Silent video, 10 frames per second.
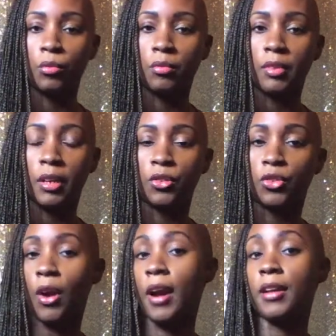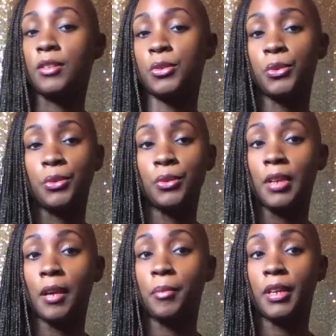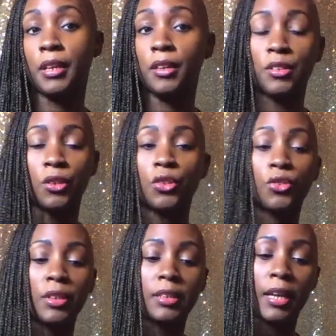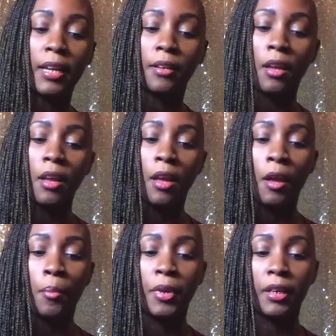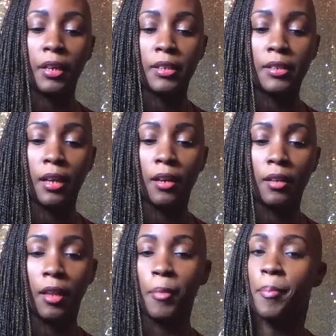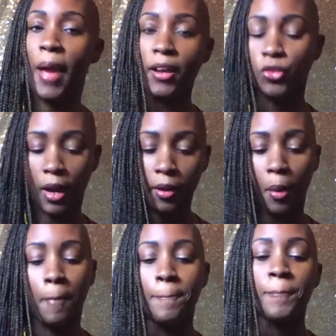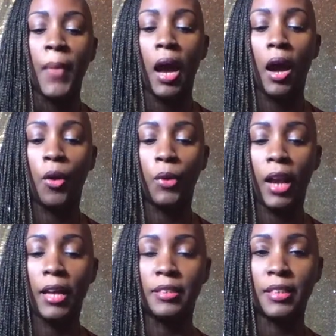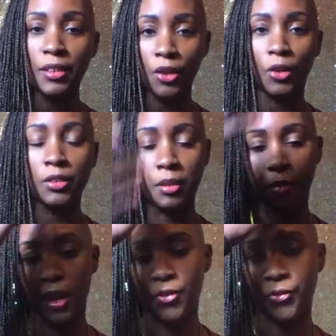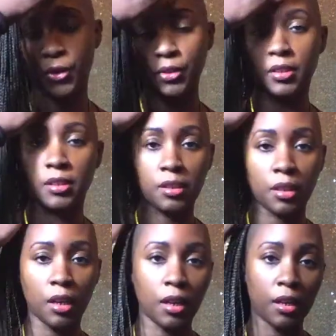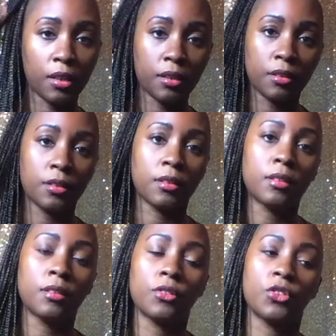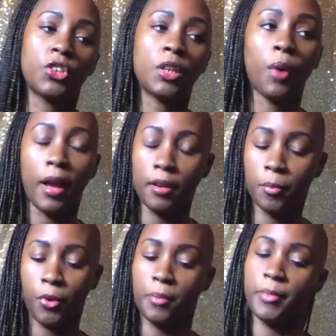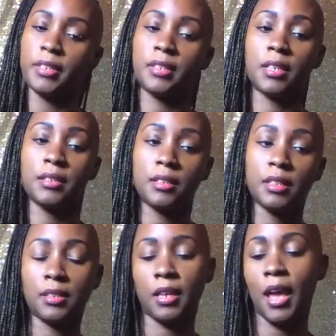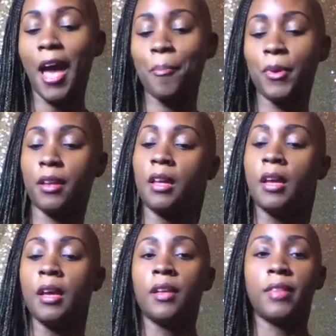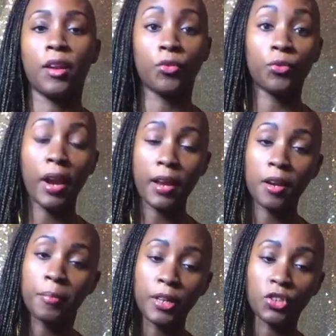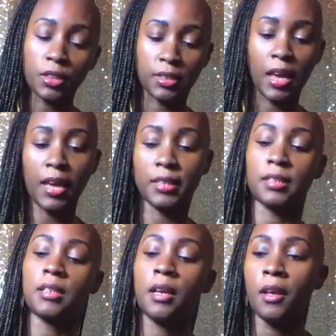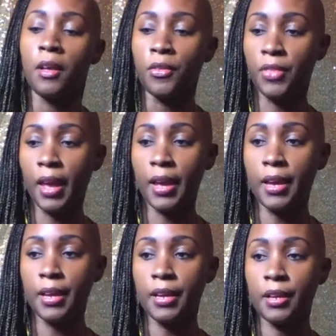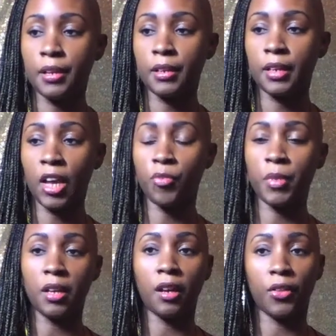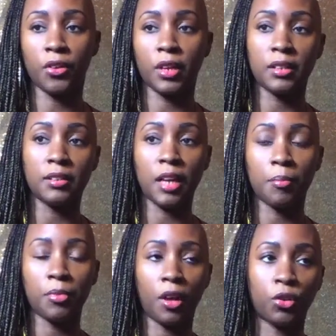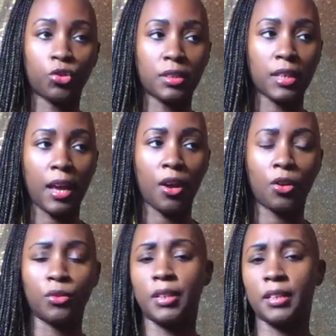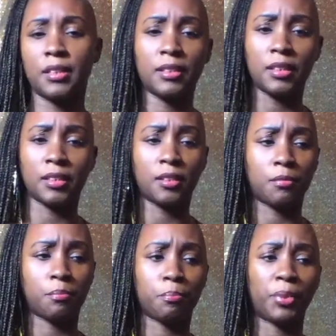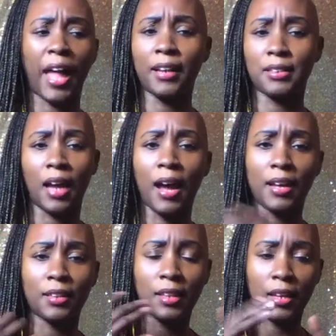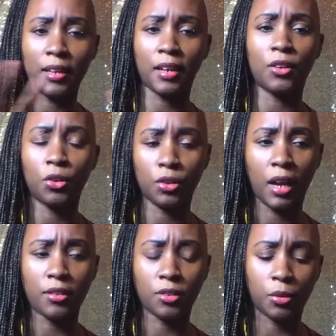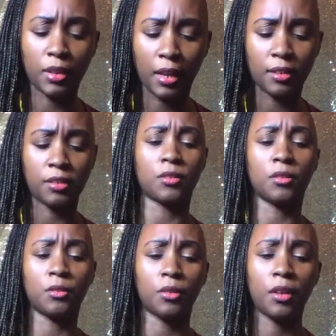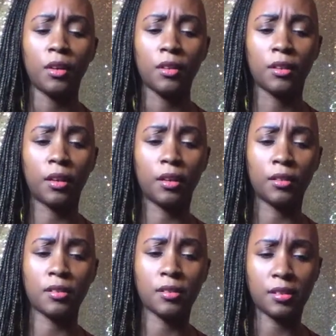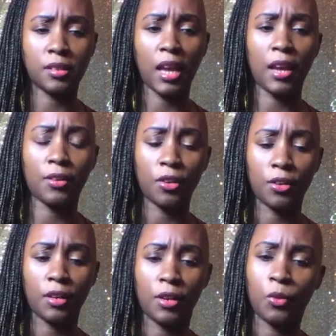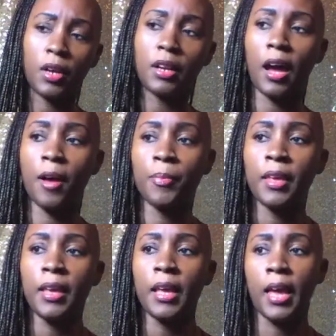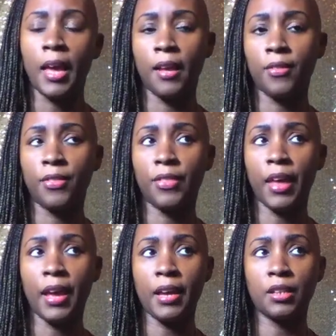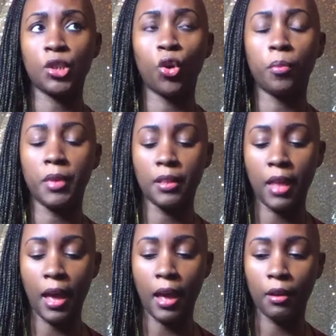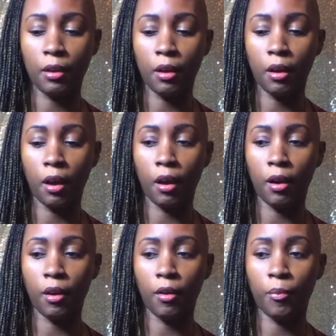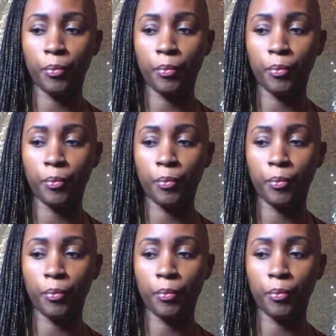they're trying to get me a surgery date, because let me backtrack. When I did go to my first GYN appointment since this had happened, they ran a bunch of tests. They gave me another in-depth ultrasound. They did this black dye thing. I know you guys know what that is, and the scanner and whatnot. And they told me that uh,